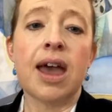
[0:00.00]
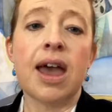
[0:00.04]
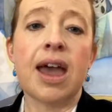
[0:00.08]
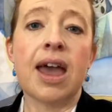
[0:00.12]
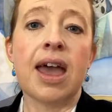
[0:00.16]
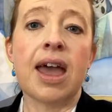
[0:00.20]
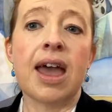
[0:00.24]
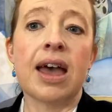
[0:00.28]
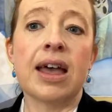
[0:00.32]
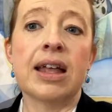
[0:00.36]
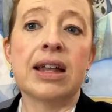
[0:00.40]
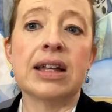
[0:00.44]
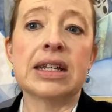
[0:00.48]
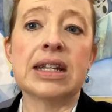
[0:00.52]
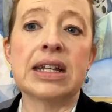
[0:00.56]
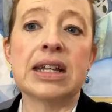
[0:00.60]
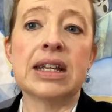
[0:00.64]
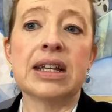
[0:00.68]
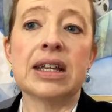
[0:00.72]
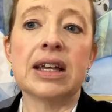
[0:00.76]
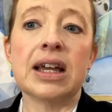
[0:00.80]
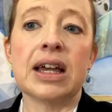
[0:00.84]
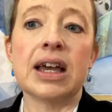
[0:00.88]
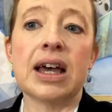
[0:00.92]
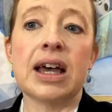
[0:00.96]
And
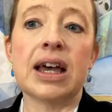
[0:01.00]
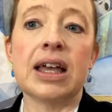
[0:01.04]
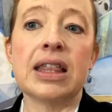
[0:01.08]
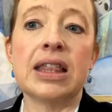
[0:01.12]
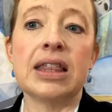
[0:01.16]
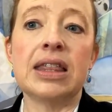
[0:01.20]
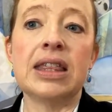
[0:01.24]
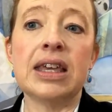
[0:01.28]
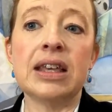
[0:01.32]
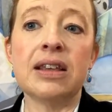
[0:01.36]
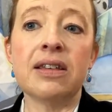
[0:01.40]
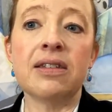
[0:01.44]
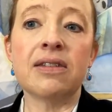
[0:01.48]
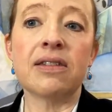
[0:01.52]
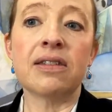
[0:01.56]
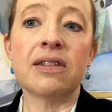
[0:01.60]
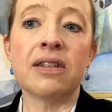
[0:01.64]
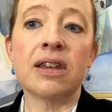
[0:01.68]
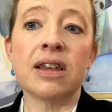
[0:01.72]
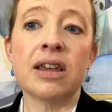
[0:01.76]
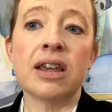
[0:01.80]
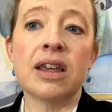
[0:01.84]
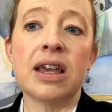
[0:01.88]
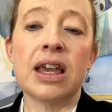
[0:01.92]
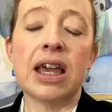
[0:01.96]

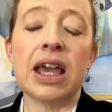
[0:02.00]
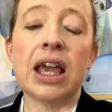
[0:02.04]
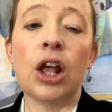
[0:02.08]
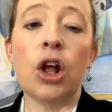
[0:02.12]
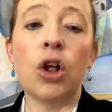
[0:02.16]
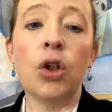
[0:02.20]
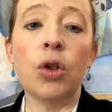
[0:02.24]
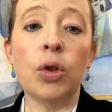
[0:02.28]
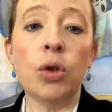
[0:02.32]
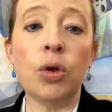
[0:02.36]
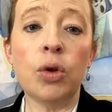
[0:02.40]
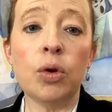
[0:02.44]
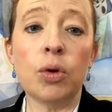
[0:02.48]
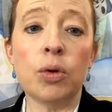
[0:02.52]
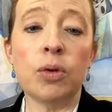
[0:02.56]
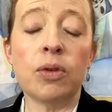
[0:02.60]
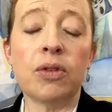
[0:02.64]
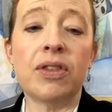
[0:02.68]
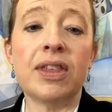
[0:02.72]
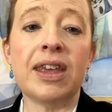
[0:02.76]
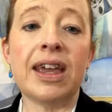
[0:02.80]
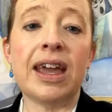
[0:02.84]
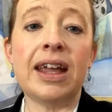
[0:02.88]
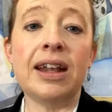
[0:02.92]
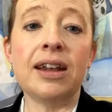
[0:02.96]
this
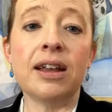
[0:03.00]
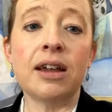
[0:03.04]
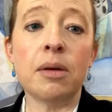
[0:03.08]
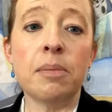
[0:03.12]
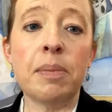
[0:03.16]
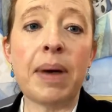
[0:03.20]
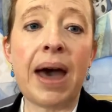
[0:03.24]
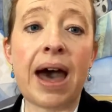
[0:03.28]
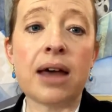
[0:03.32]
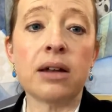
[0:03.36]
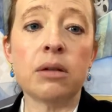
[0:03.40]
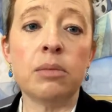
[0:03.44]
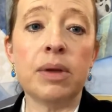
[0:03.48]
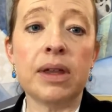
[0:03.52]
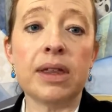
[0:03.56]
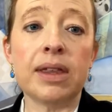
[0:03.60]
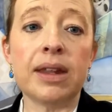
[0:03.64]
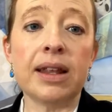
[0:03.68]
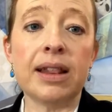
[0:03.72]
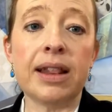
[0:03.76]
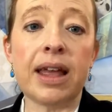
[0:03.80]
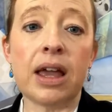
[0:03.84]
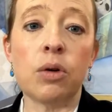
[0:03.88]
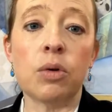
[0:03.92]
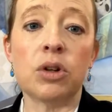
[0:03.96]
includes the
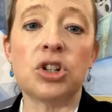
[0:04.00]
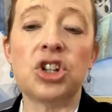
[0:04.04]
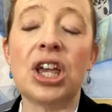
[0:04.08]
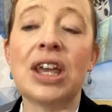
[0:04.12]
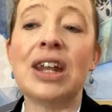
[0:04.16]
incompatibility language.